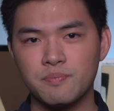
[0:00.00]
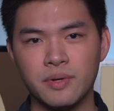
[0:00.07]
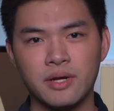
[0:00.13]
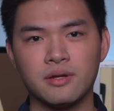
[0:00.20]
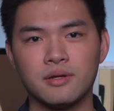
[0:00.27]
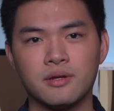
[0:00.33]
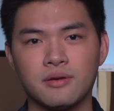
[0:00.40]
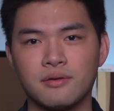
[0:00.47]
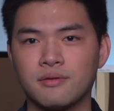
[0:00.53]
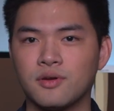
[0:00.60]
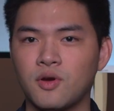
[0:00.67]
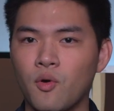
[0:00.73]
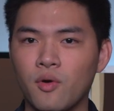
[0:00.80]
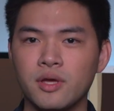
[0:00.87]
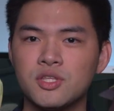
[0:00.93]
but
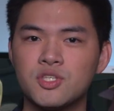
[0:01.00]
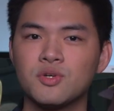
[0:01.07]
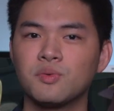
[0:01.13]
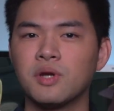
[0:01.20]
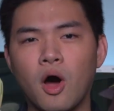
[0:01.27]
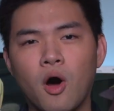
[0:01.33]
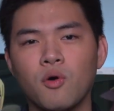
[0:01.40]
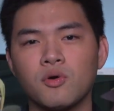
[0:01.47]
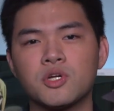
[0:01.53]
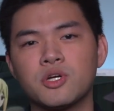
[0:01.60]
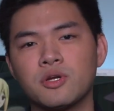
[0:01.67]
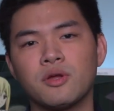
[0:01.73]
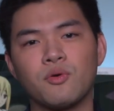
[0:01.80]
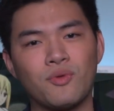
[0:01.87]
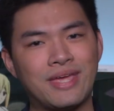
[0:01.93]
going to an
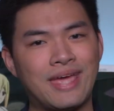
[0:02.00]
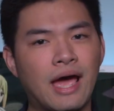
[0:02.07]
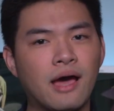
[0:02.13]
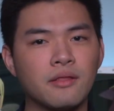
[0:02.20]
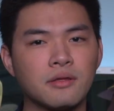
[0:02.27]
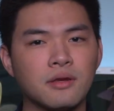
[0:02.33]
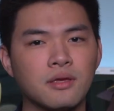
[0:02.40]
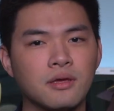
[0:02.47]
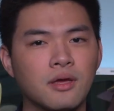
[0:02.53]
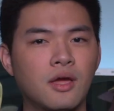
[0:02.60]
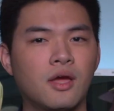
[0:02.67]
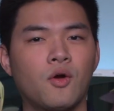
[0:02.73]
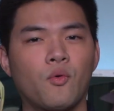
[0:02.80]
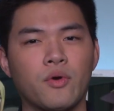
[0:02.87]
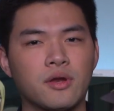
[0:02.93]
alternate reality
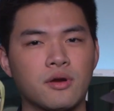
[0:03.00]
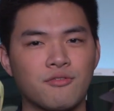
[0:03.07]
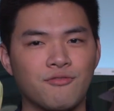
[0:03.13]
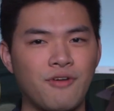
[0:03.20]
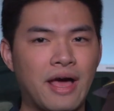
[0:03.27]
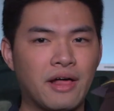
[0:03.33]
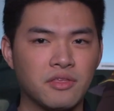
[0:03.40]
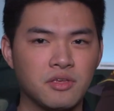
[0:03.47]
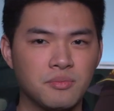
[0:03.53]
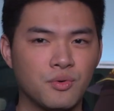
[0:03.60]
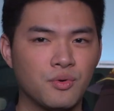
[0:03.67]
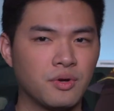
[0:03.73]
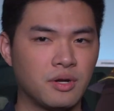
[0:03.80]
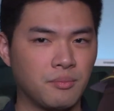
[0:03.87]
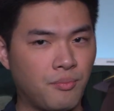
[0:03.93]
where you're
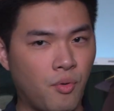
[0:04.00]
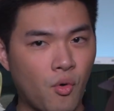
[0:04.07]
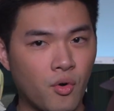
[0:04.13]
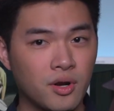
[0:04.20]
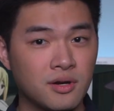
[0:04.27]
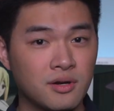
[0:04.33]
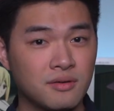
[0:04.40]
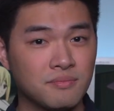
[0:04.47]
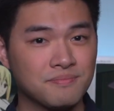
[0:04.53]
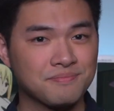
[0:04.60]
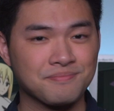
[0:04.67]
valuable and important,